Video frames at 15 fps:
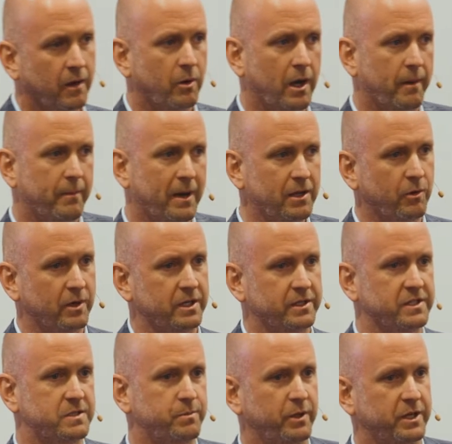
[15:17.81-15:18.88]
I might want to
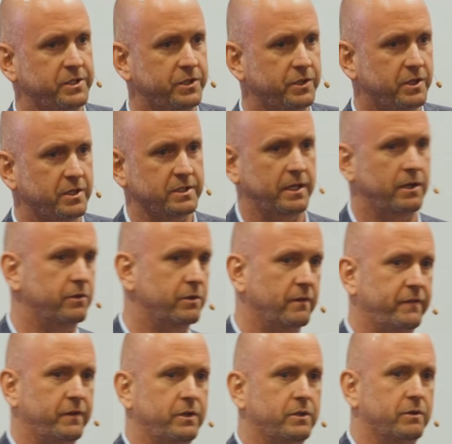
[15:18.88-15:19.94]
displace you because I don't know
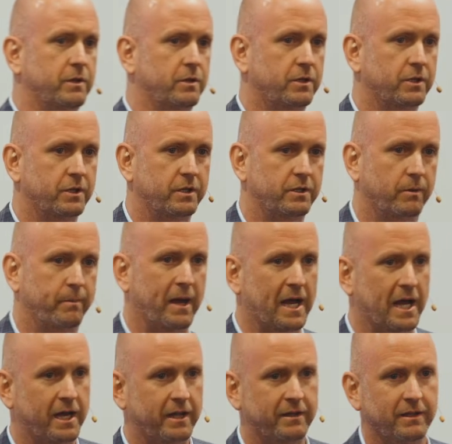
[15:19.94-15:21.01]
if you're doing good or
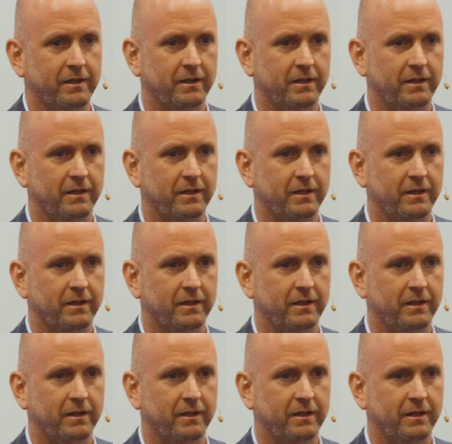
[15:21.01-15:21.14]
bad.